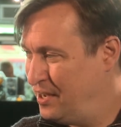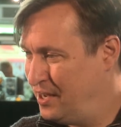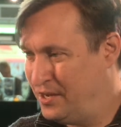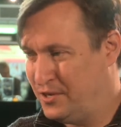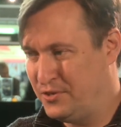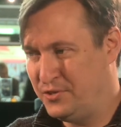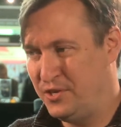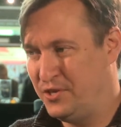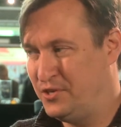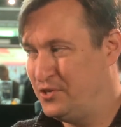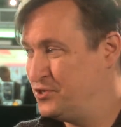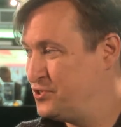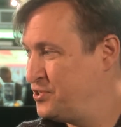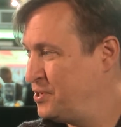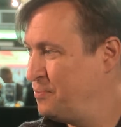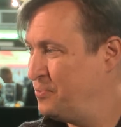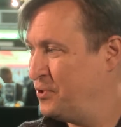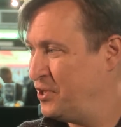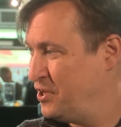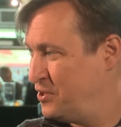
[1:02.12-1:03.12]
Is it just
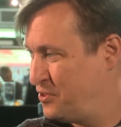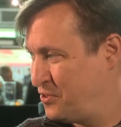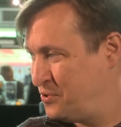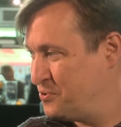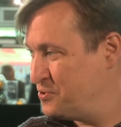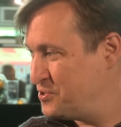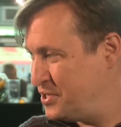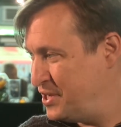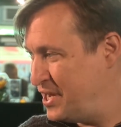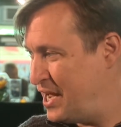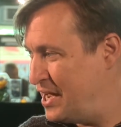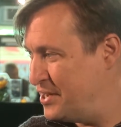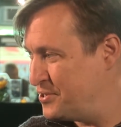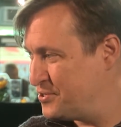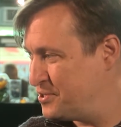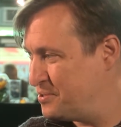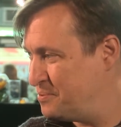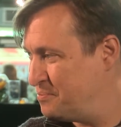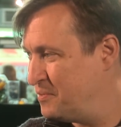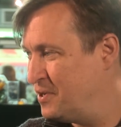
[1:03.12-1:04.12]
simply
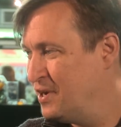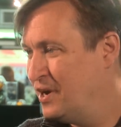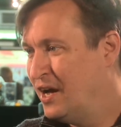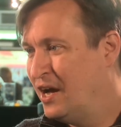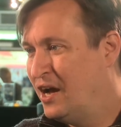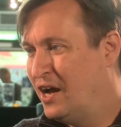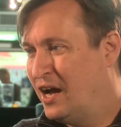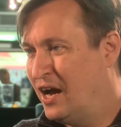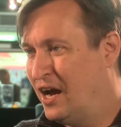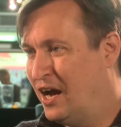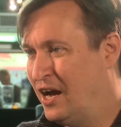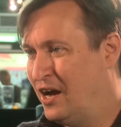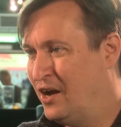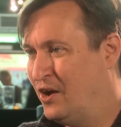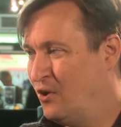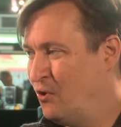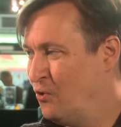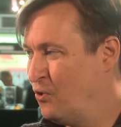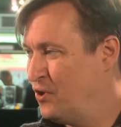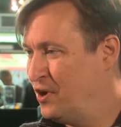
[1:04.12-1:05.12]
enthusiasm?
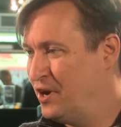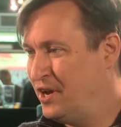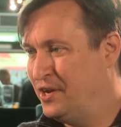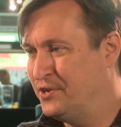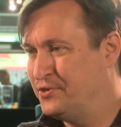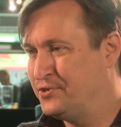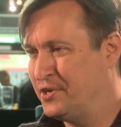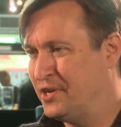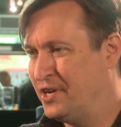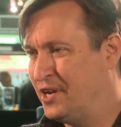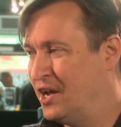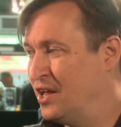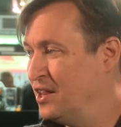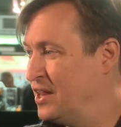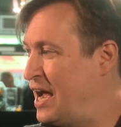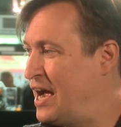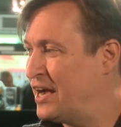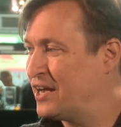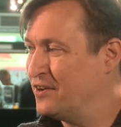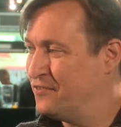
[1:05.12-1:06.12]
Or is it a
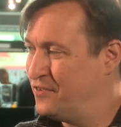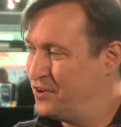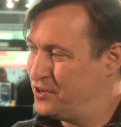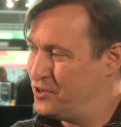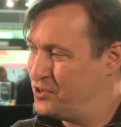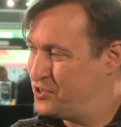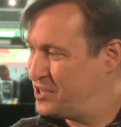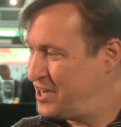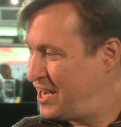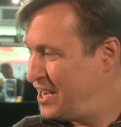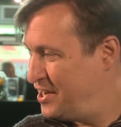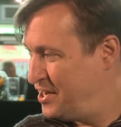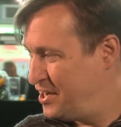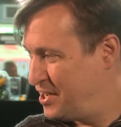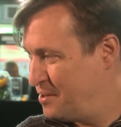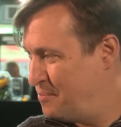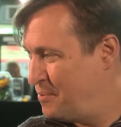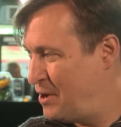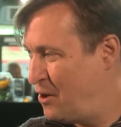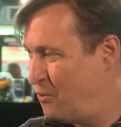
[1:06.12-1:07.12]
lack of
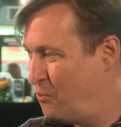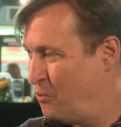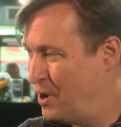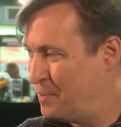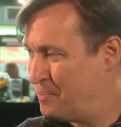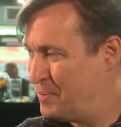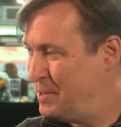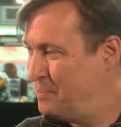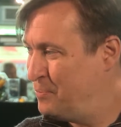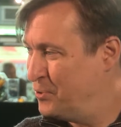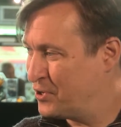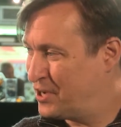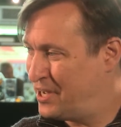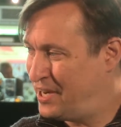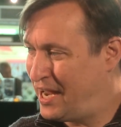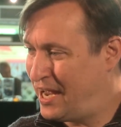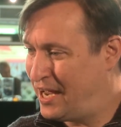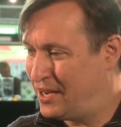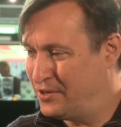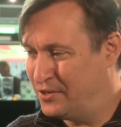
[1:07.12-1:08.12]
understanding about what people
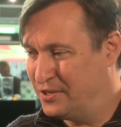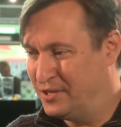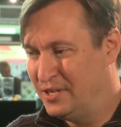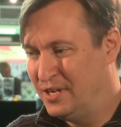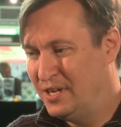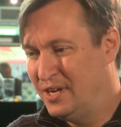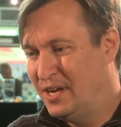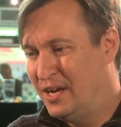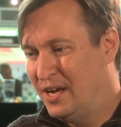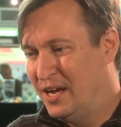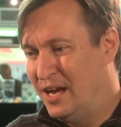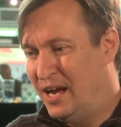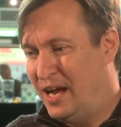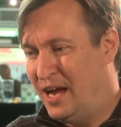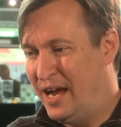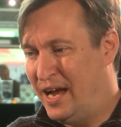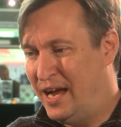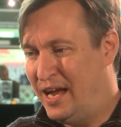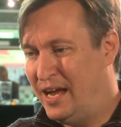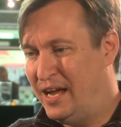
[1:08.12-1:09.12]
can handle?
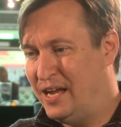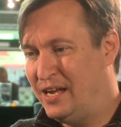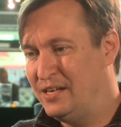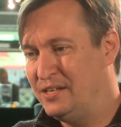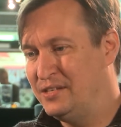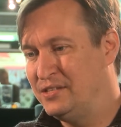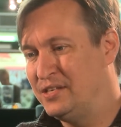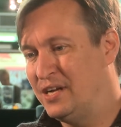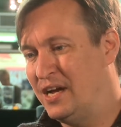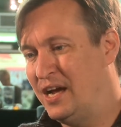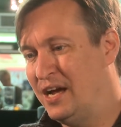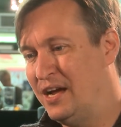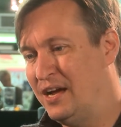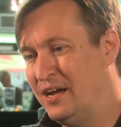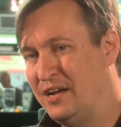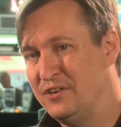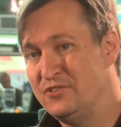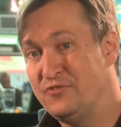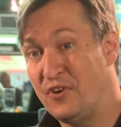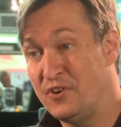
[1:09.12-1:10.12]
And
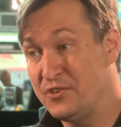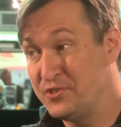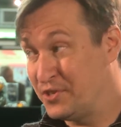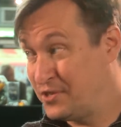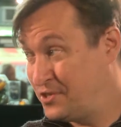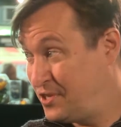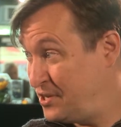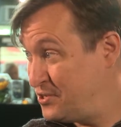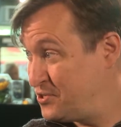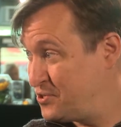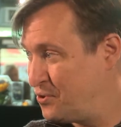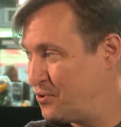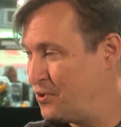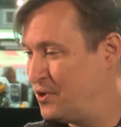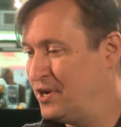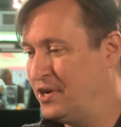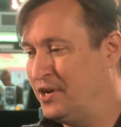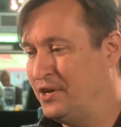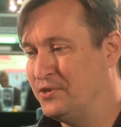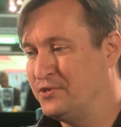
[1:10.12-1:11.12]
as far as success
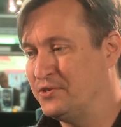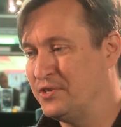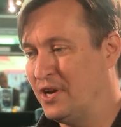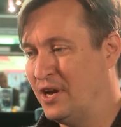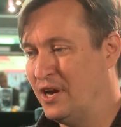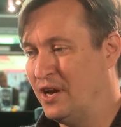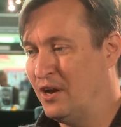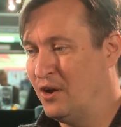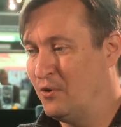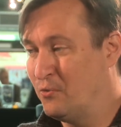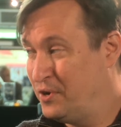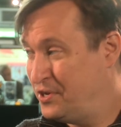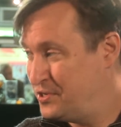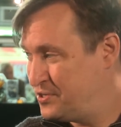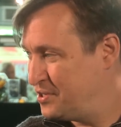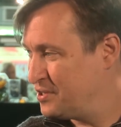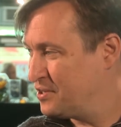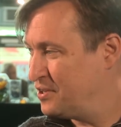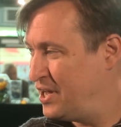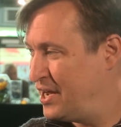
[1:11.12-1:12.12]
stories, a
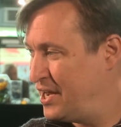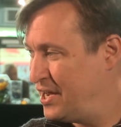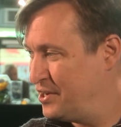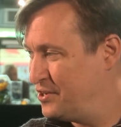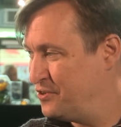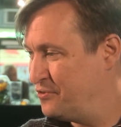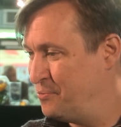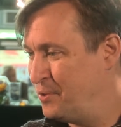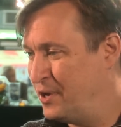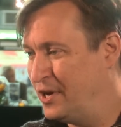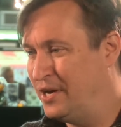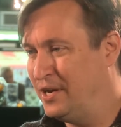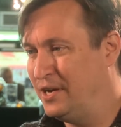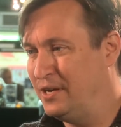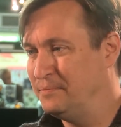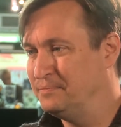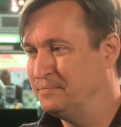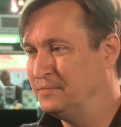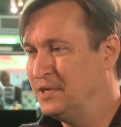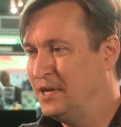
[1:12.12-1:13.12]
recent client of
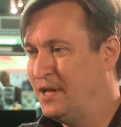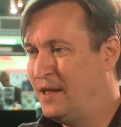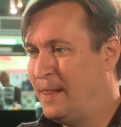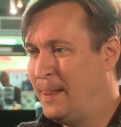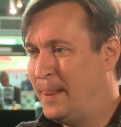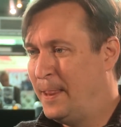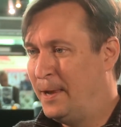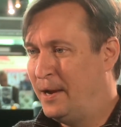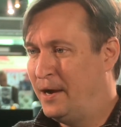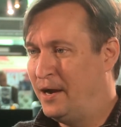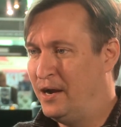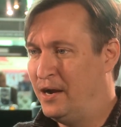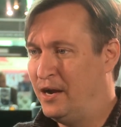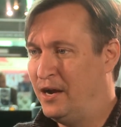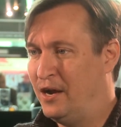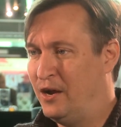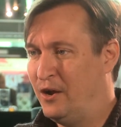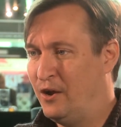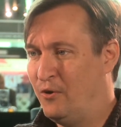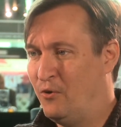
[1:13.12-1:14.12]
mine,
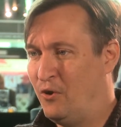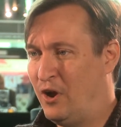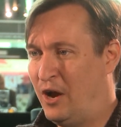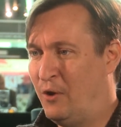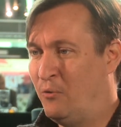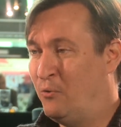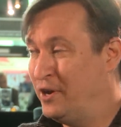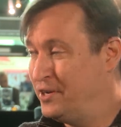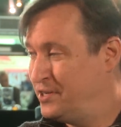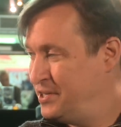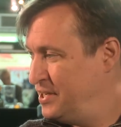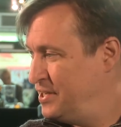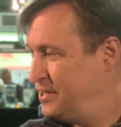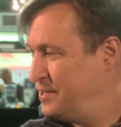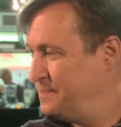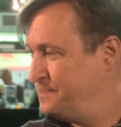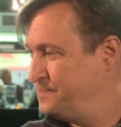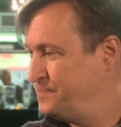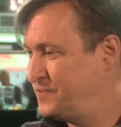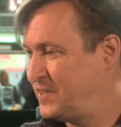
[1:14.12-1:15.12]
I went
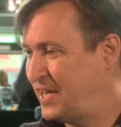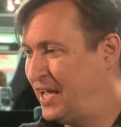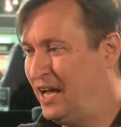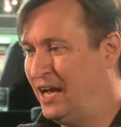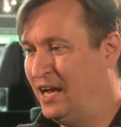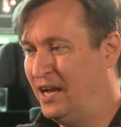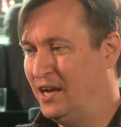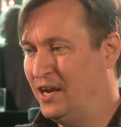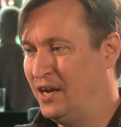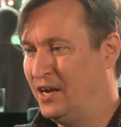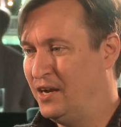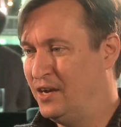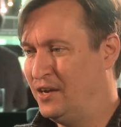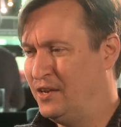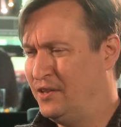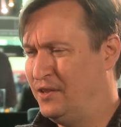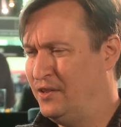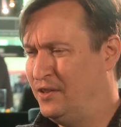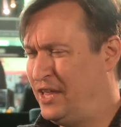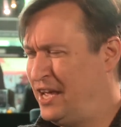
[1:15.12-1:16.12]
in
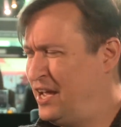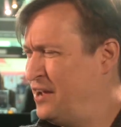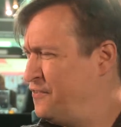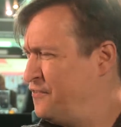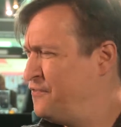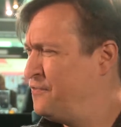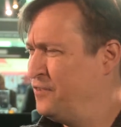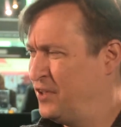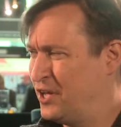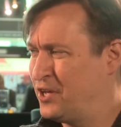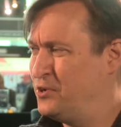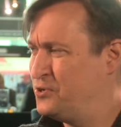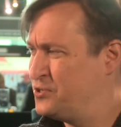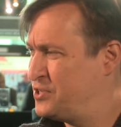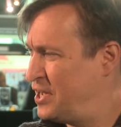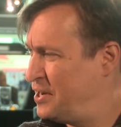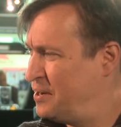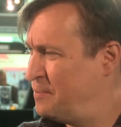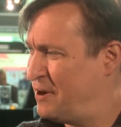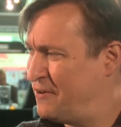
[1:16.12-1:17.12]
and they had, like you
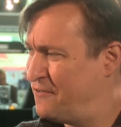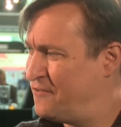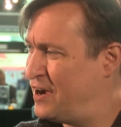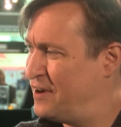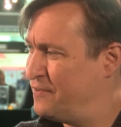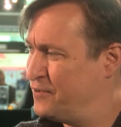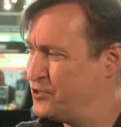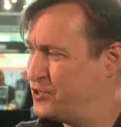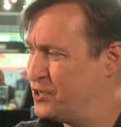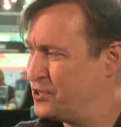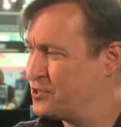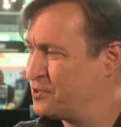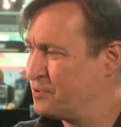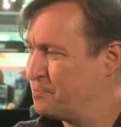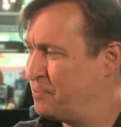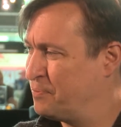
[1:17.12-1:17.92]
said, about 5 or 6